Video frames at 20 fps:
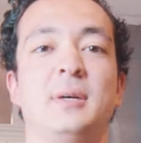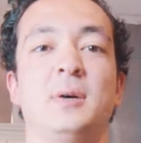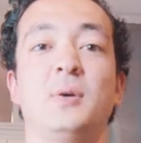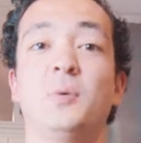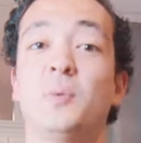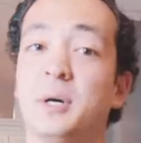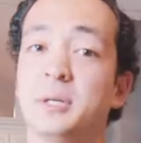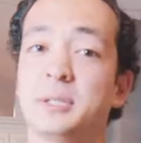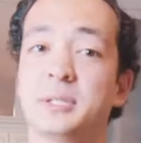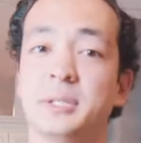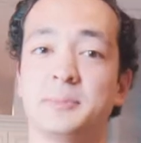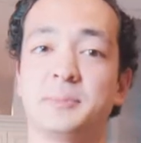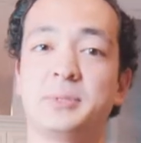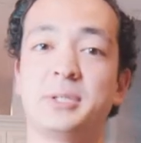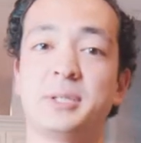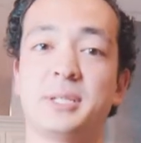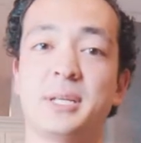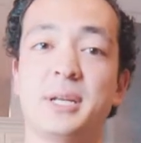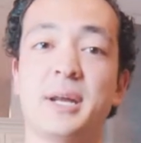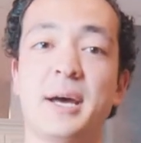Welcome
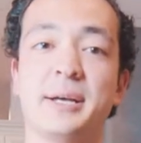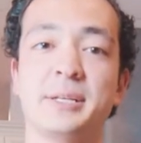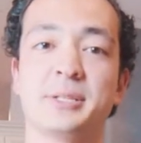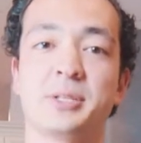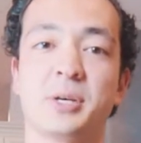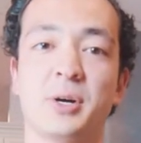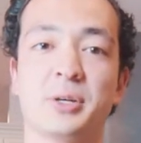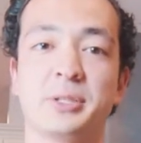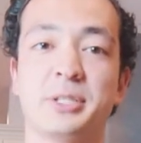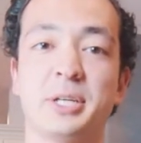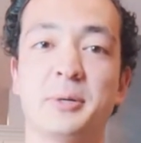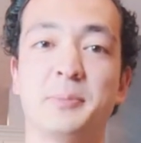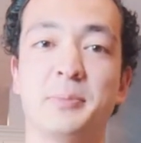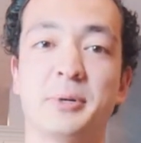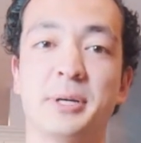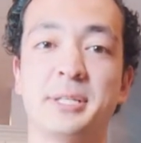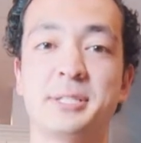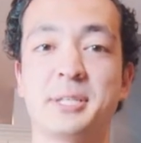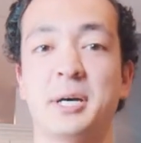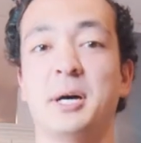to today's Cocktail
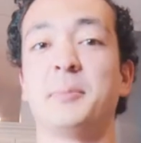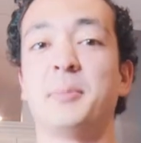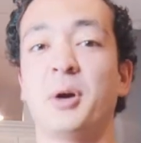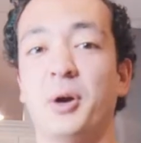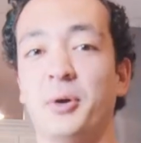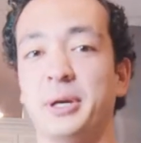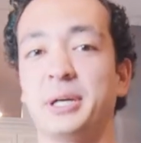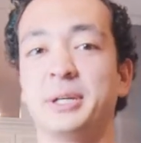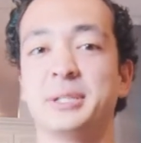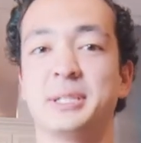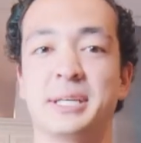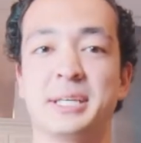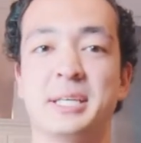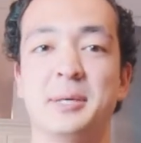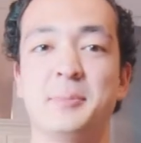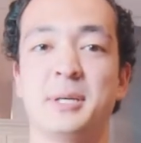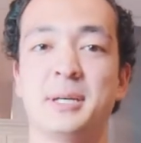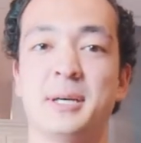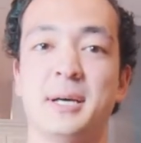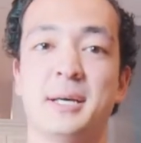Breeze. I'm Ariel
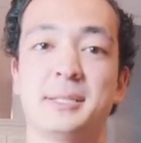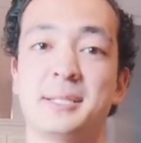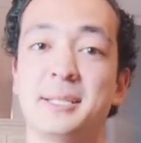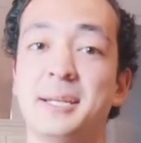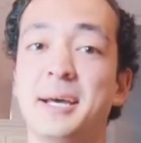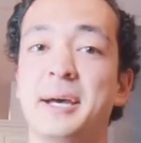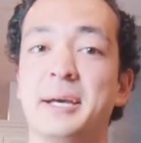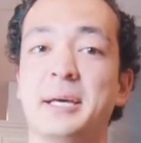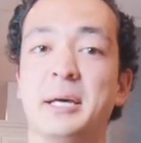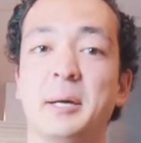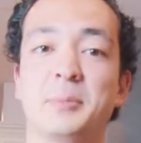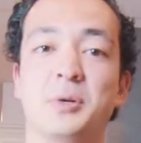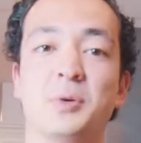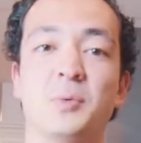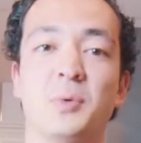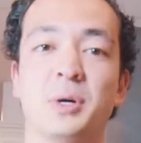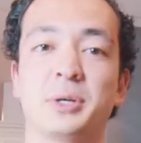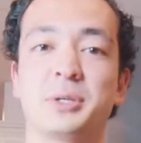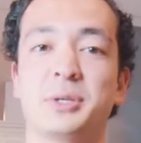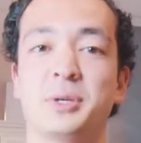Nechemia, and today I'm going to
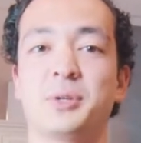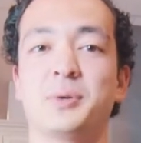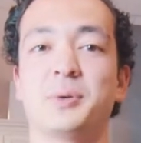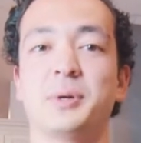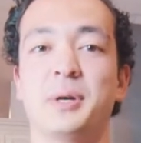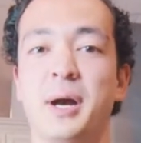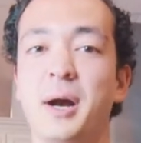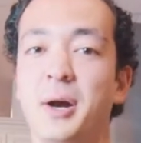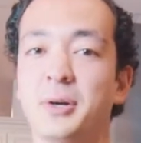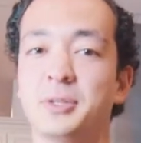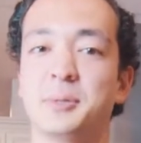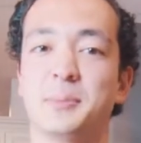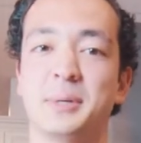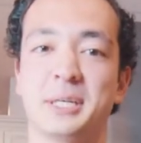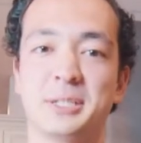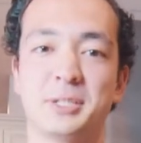walk you through how to make